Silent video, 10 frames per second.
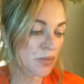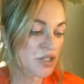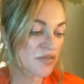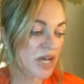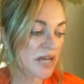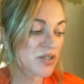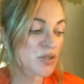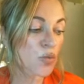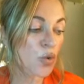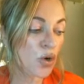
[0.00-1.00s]
which
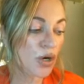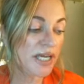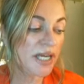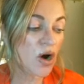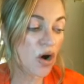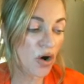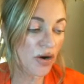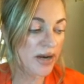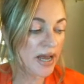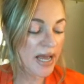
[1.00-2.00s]
favors working on